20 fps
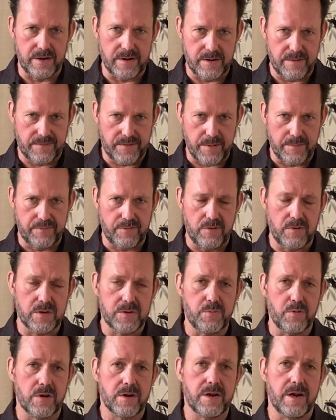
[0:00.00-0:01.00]
if the brew is
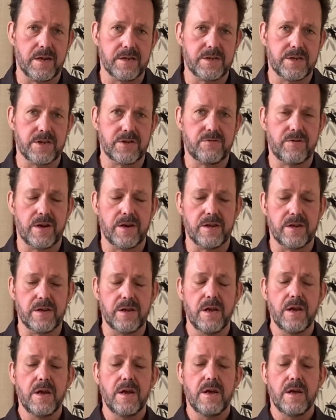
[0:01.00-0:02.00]
more concentrated,
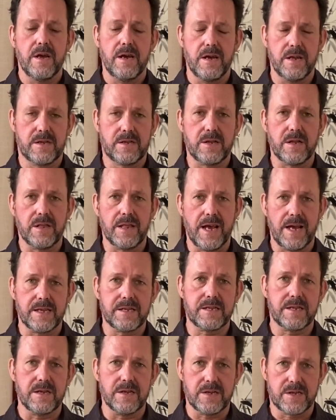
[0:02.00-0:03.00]
it's
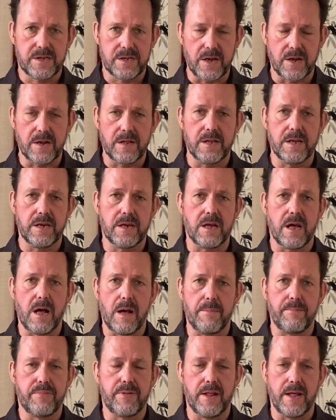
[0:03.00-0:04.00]
less subtly
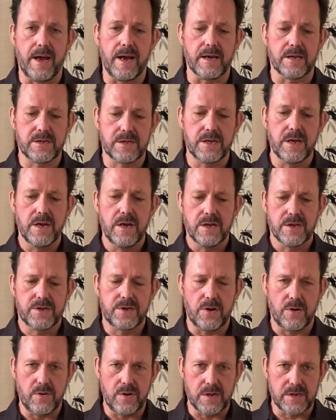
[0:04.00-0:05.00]
complex.
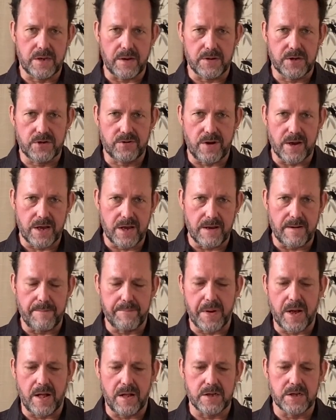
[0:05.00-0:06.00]
So it's a striking a
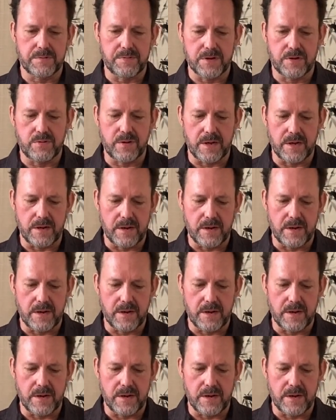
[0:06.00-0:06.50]
balance between